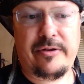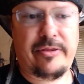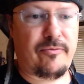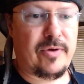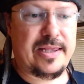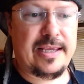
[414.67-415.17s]

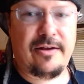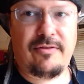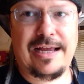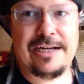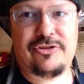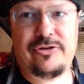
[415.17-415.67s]
with the
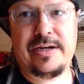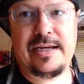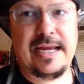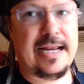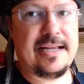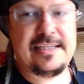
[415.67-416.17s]
electric,
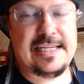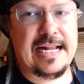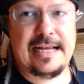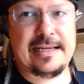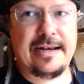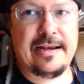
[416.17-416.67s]
and it's
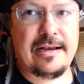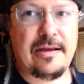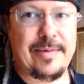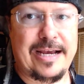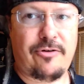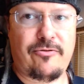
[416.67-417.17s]
not going to come
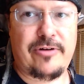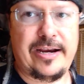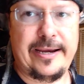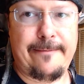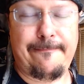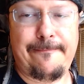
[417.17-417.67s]
out right.